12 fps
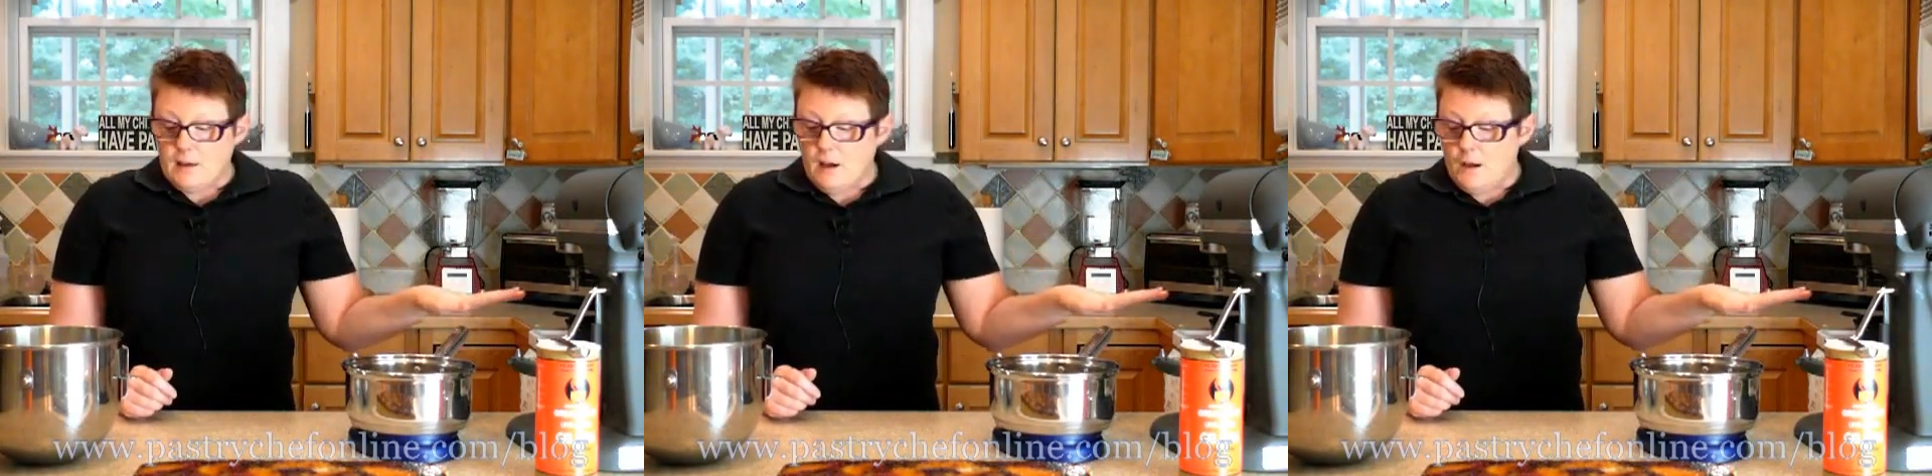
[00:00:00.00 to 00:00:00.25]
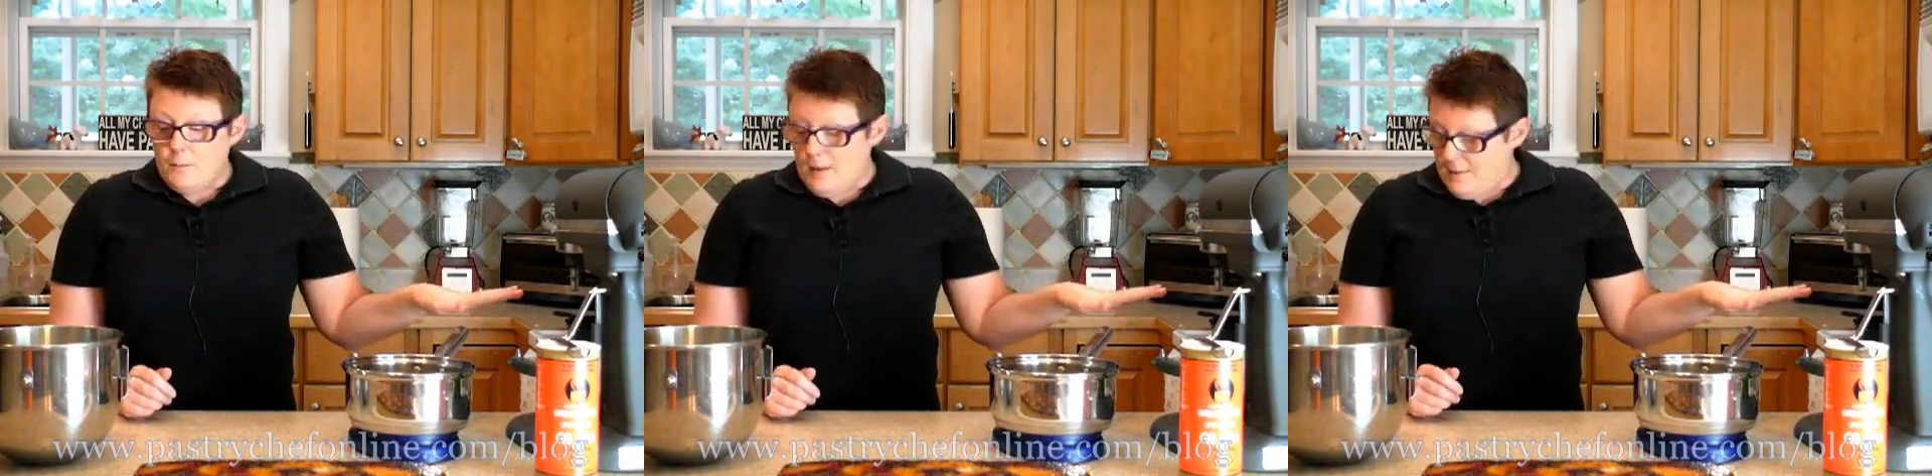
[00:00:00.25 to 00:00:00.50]

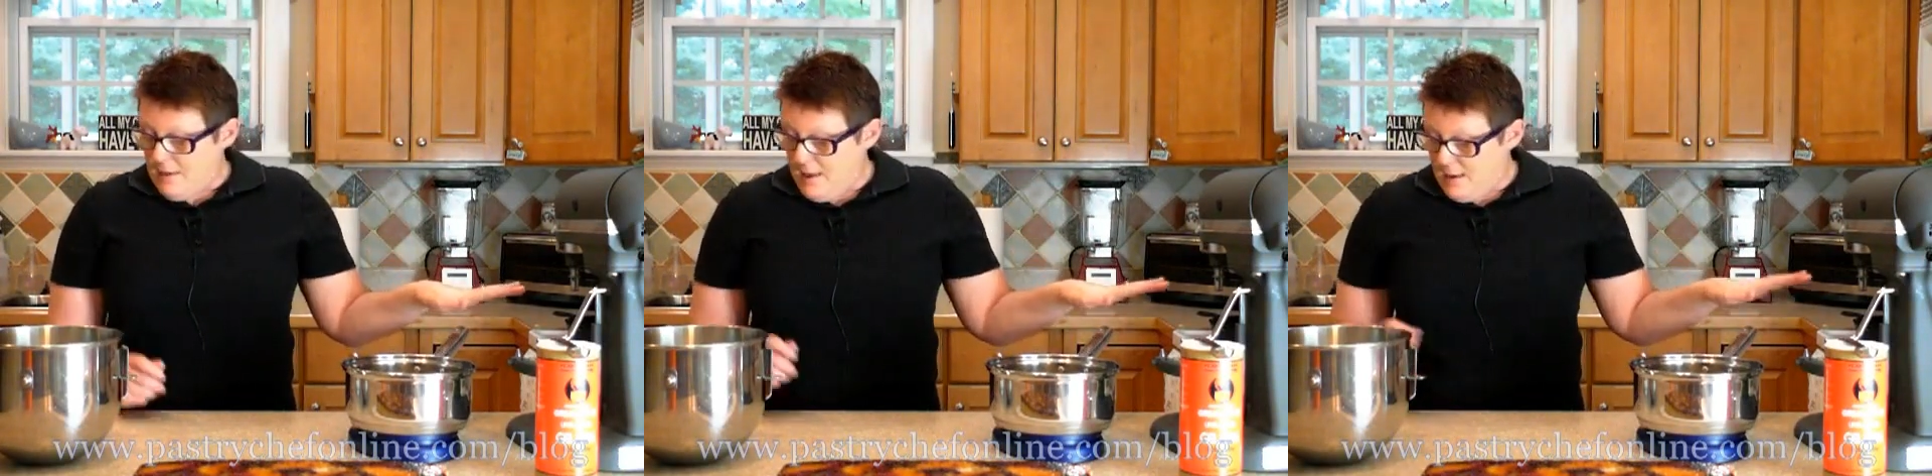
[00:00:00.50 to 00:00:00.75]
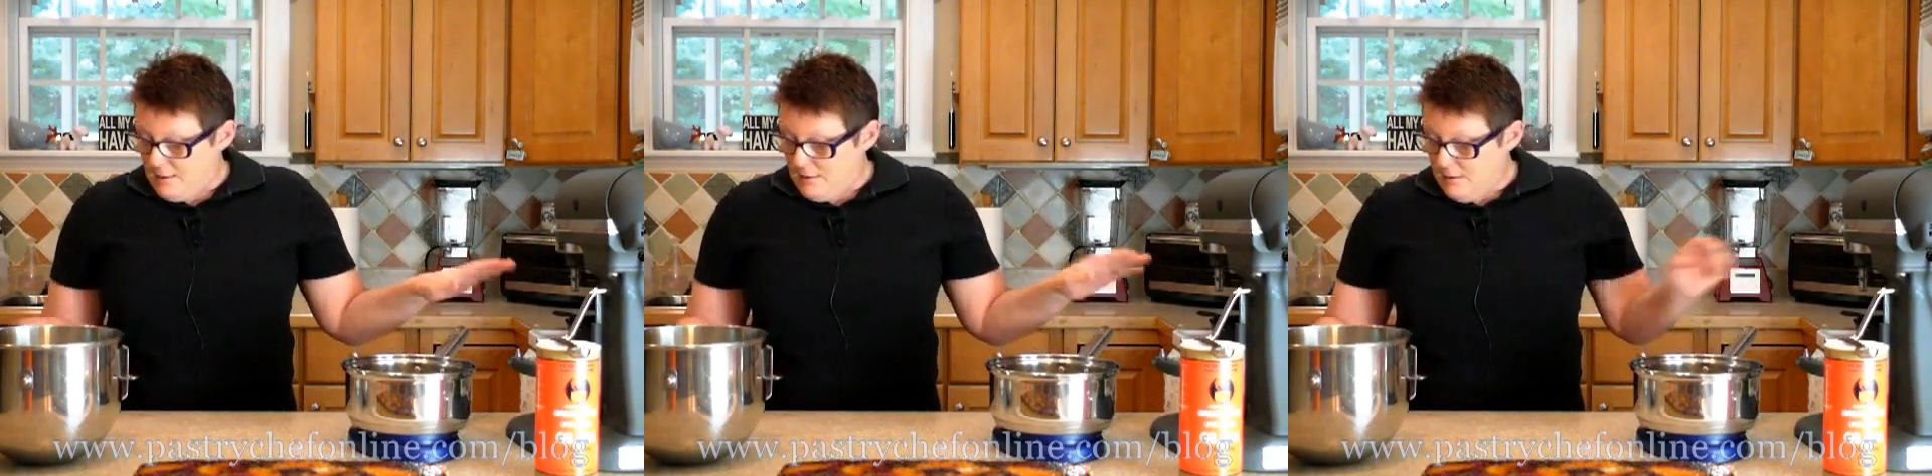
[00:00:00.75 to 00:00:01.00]
and
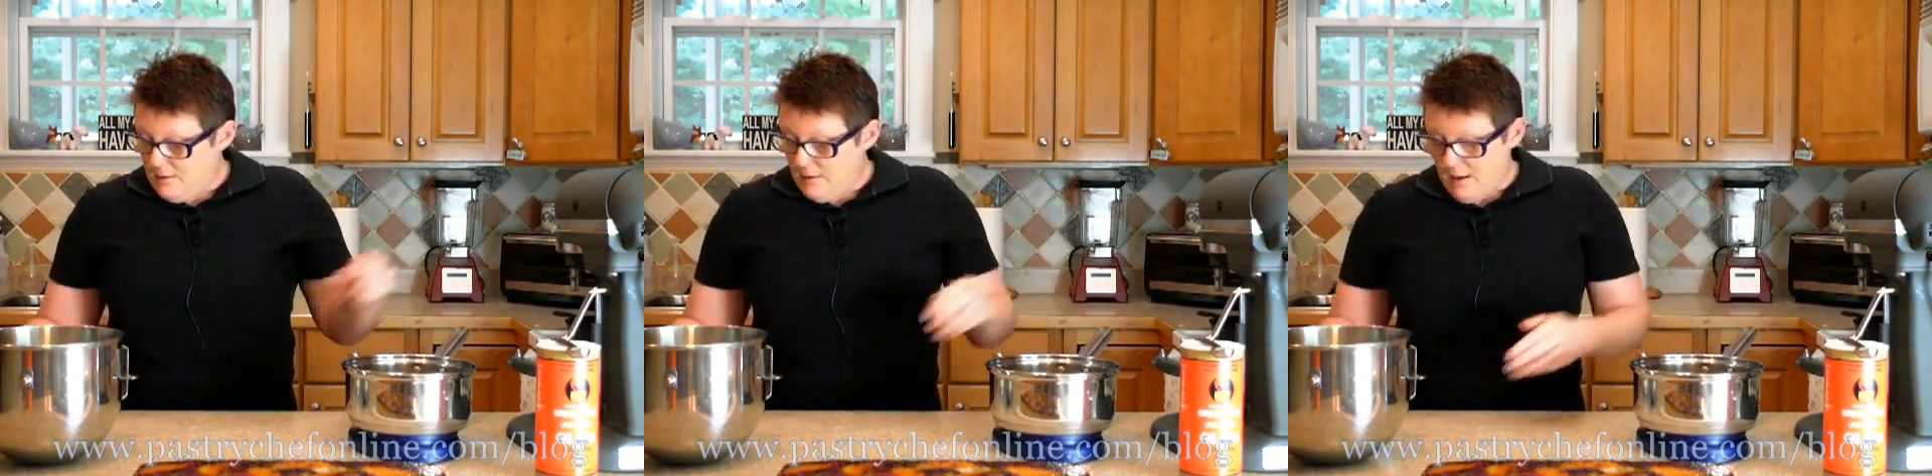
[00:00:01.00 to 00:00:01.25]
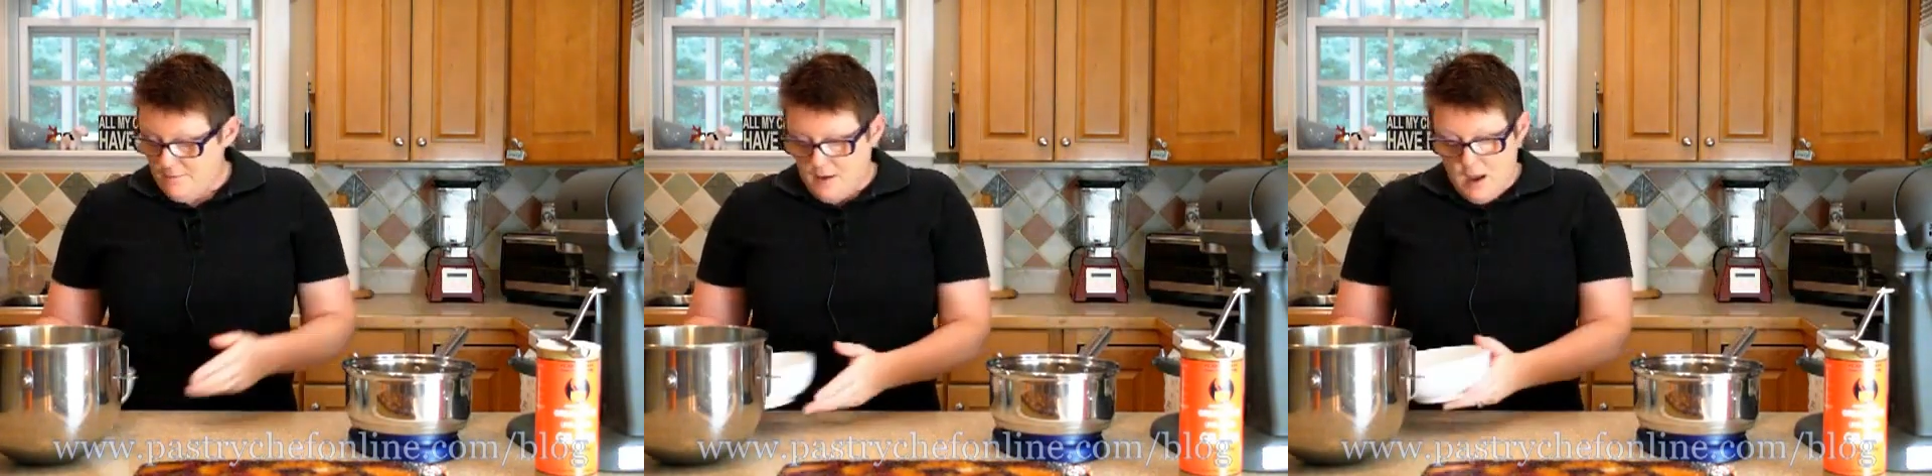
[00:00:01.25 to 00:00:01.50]
then
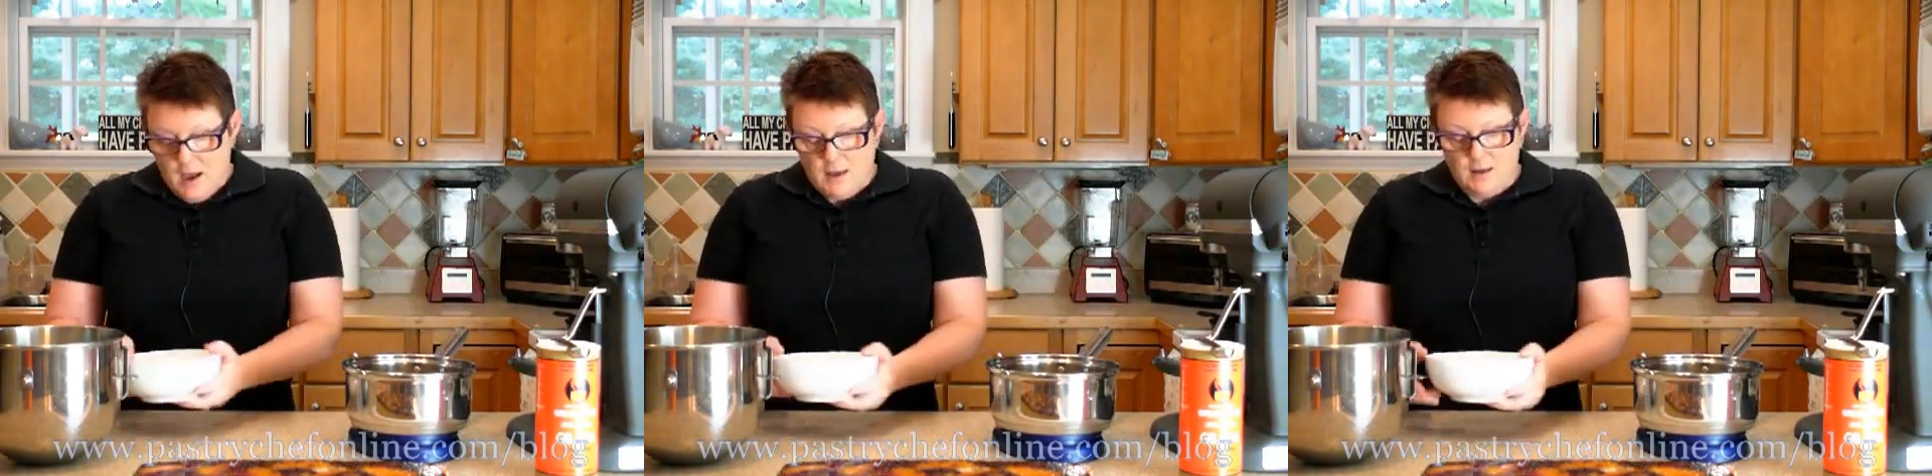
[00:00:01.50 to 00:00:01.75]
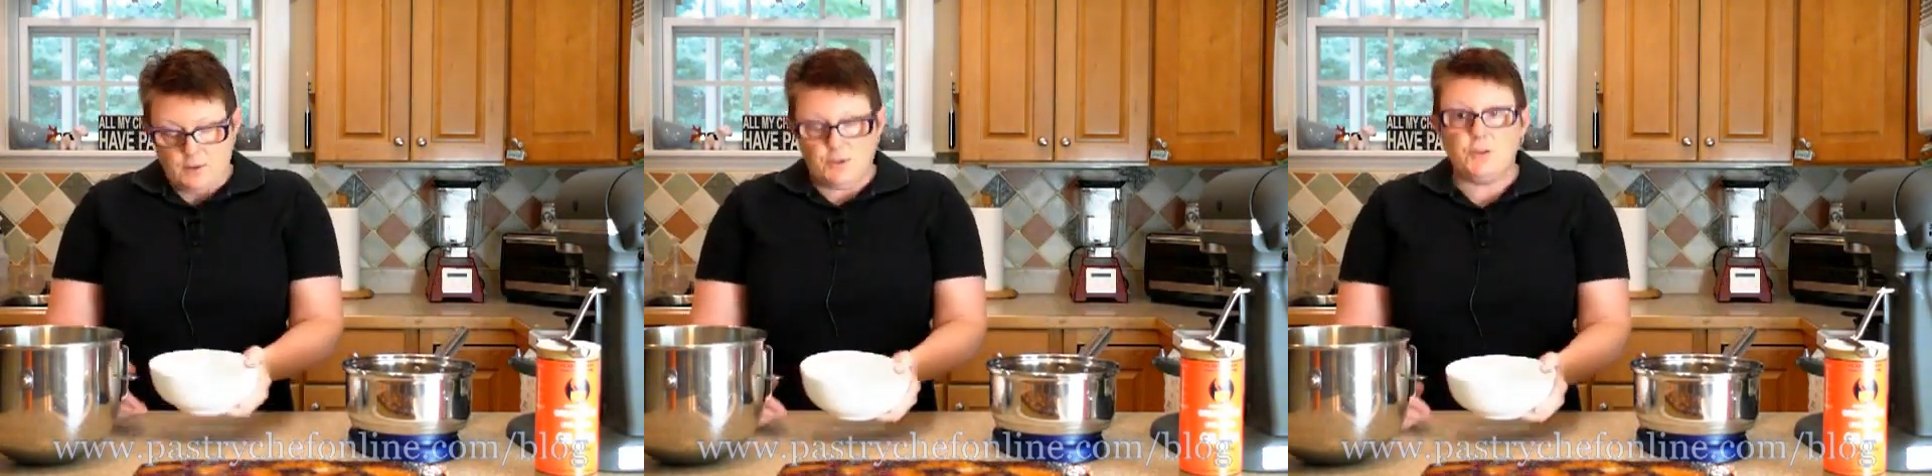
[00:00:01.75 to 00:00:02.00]
I've got